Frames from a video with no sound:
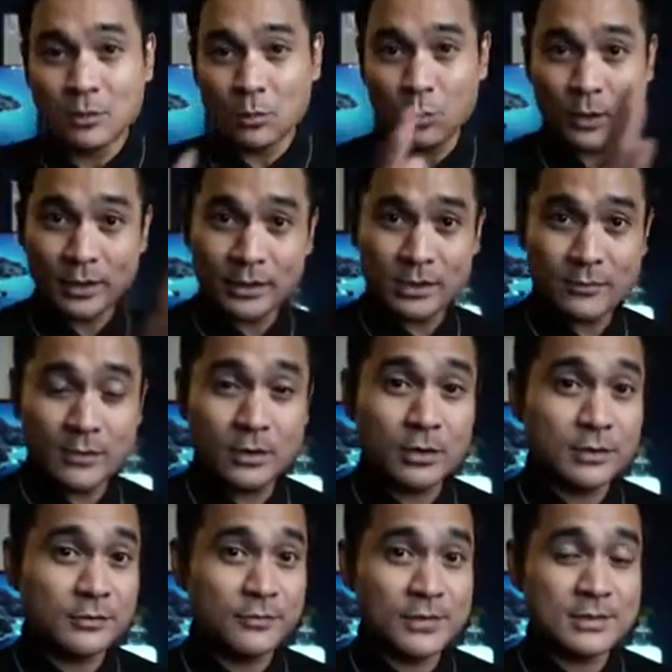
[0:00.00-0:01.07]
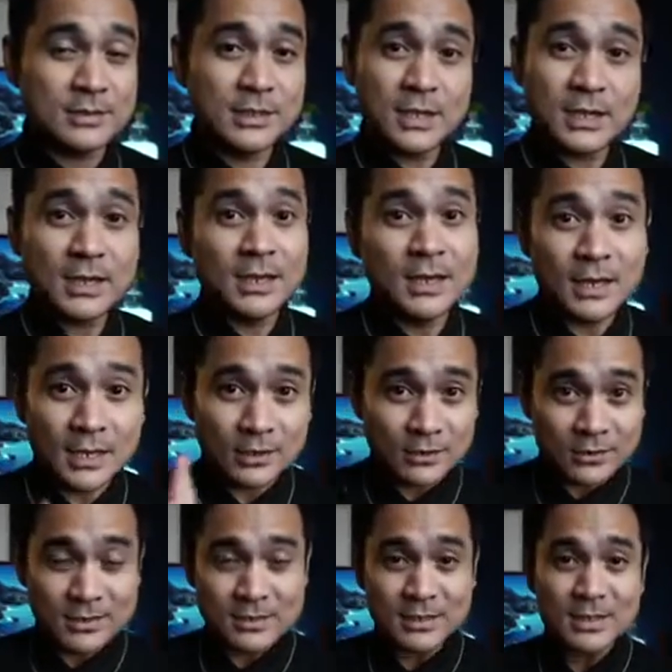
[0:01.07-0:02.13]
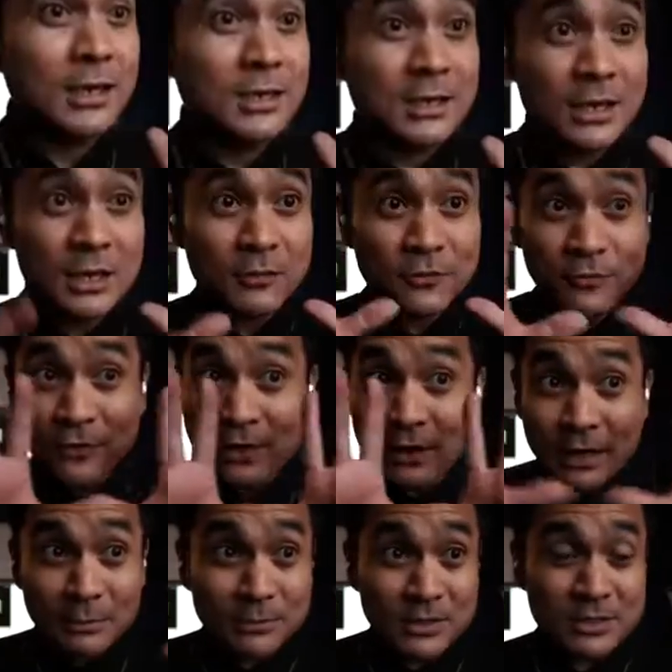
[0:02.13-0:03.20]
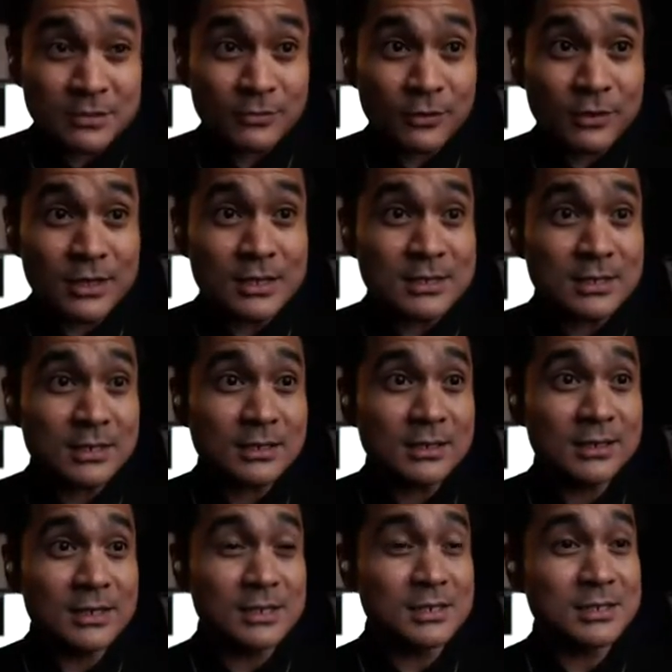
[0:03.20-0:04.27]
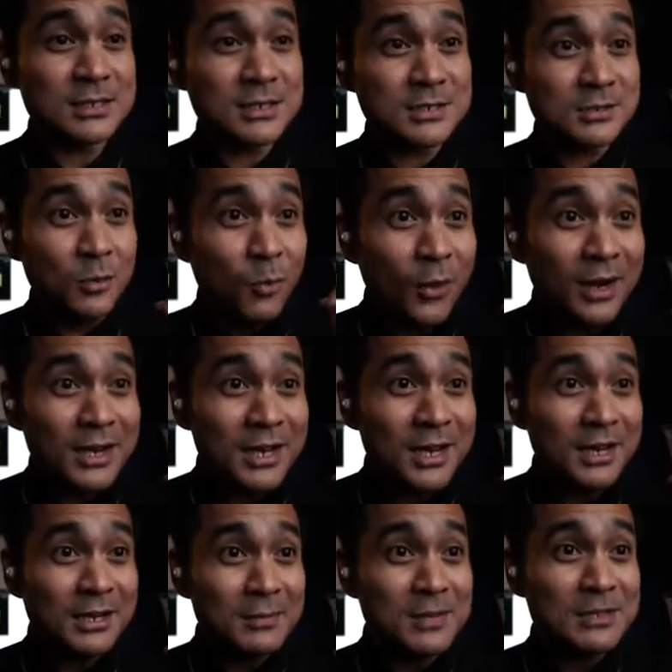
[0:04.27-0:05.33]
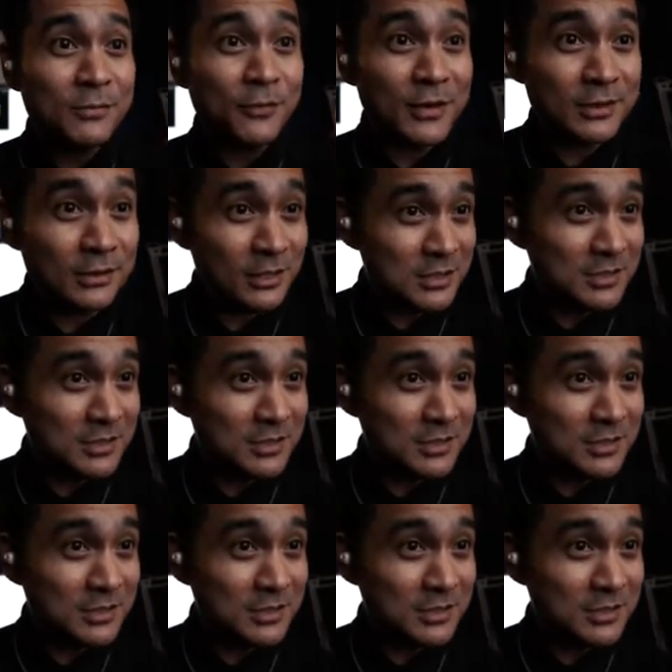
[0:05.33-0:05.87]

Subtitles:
1 hour on the first day, and on the second session will be 1 hour on the second day as well, or any other day that you